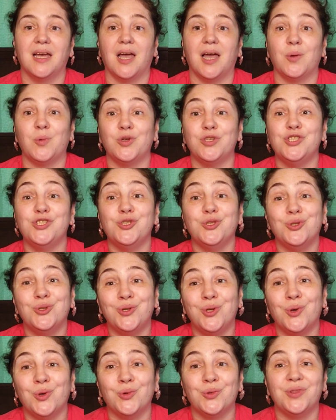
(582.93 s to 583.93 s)
I want you to
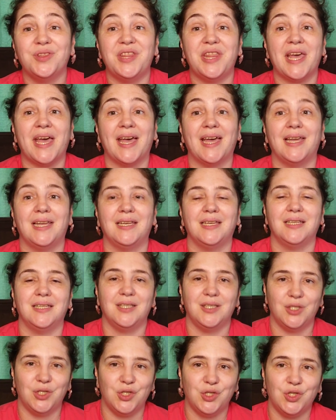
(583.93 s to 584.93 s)
know that
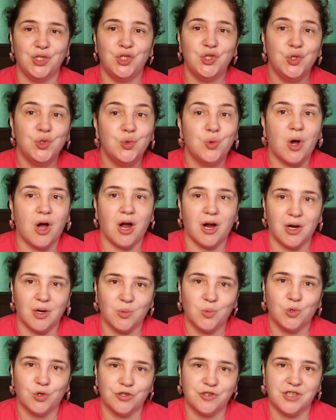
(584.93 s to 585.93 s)
you are
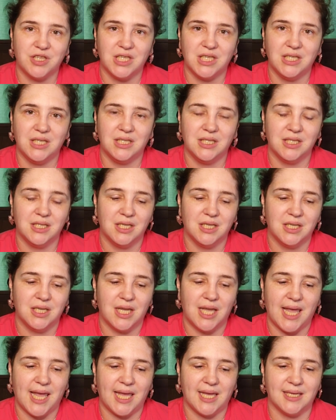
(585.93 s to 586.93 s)
worthy,
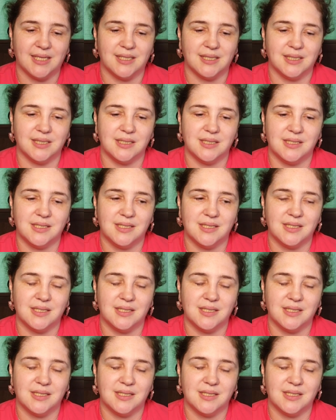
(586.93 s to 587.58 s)
and